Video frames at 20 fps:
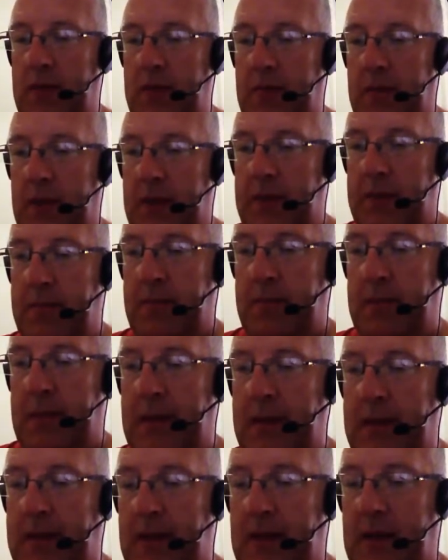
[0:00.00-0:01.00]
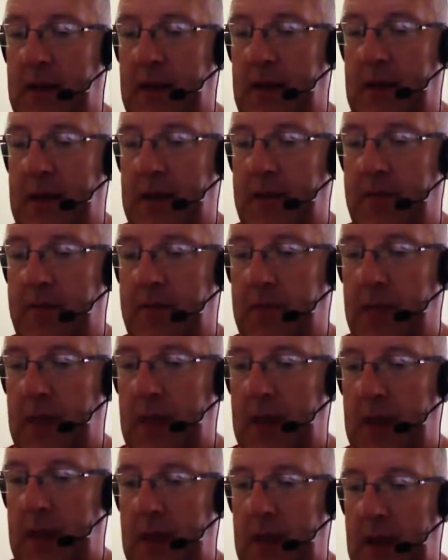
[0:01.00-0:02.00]
but basically
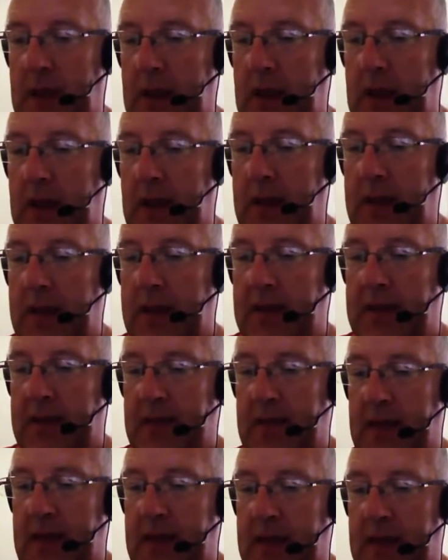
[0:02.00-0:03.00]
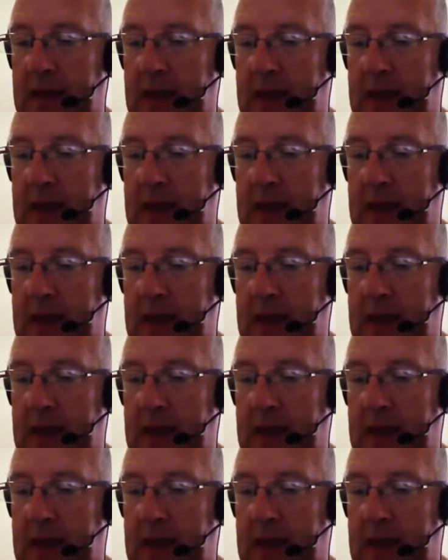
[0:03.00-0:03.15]
This thing